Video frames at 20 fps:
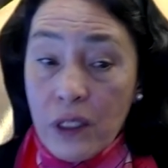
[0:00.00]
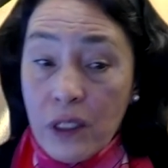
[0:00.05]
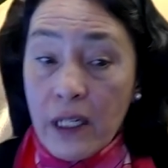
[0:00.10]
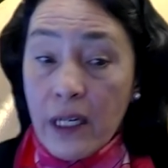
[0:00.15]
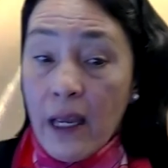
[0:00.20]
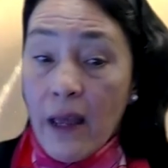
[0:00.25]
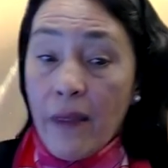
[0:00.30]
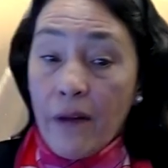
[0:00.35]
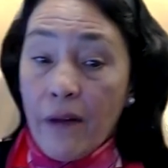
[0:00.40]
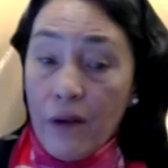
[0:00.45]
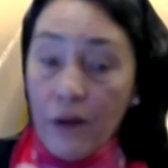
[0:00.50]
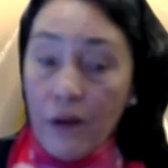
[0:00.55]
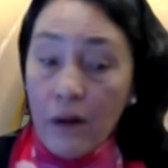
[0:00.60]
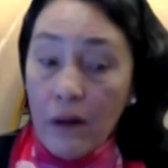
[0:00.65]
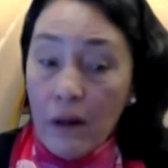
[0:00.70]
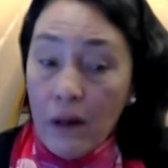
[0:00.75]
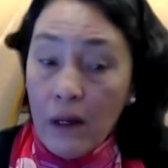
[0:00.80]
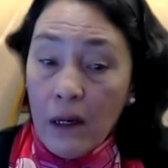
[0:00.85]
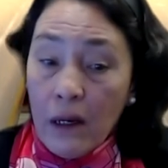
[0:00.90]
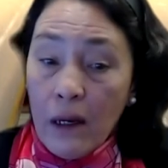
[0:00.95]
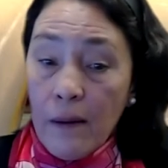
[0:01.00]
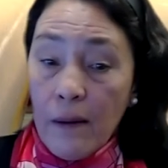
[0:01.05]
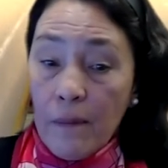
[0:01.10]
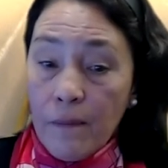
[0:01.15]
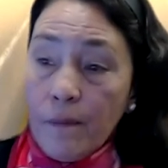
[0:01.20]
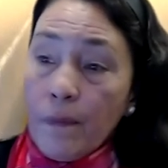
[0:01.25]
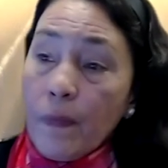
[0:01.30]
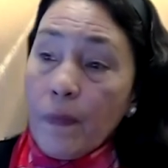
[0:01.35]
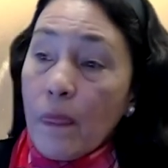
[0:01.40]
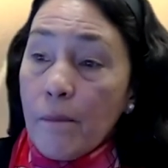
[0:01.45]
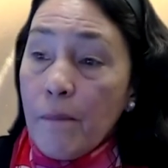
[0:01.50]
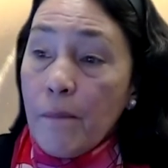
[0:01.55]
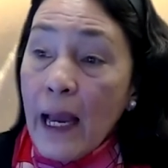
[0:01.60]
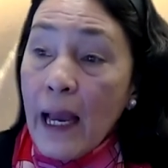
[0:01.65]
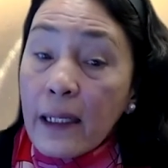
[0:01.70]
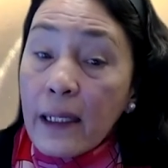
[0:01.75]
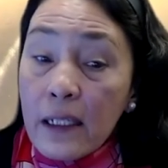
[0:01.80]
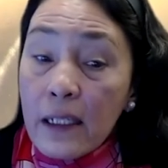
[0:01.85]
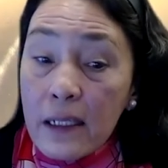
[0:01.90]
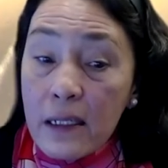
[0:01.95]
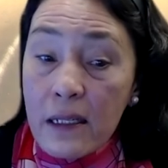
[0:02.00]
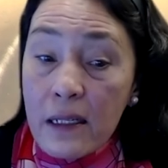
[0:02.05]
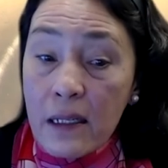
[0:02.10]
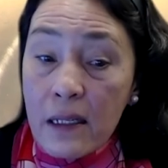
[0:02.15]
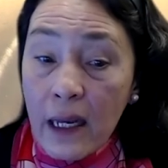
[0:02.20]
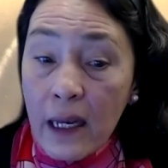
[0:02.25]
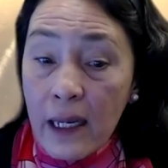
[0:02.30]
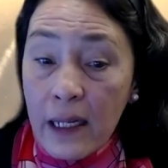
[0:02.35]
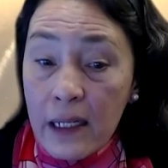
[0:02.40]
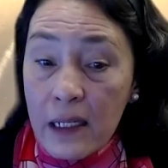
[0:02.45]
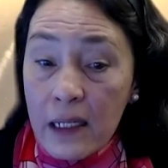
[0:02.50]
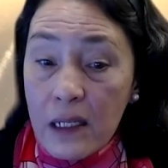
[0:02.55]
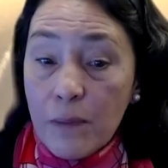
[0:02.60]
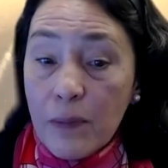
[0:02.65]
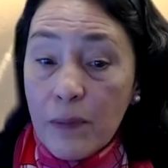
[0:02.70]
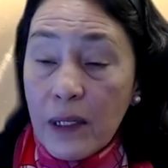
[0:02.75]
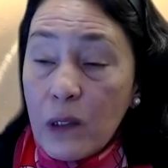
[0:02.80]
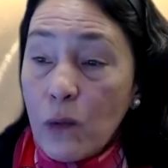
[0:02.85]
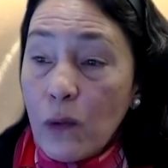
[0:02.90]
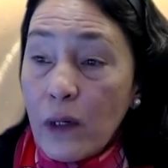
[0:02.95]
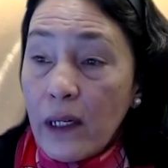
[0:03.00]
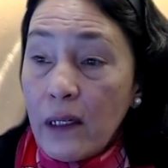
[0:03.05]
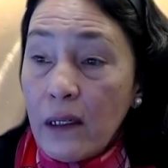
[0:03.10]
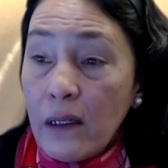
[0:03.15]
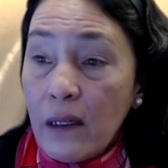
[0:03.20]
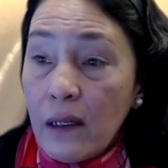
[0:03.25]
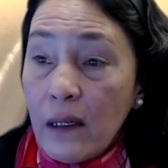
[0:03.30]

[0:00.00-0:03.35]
together. Um, magnet design is a big one.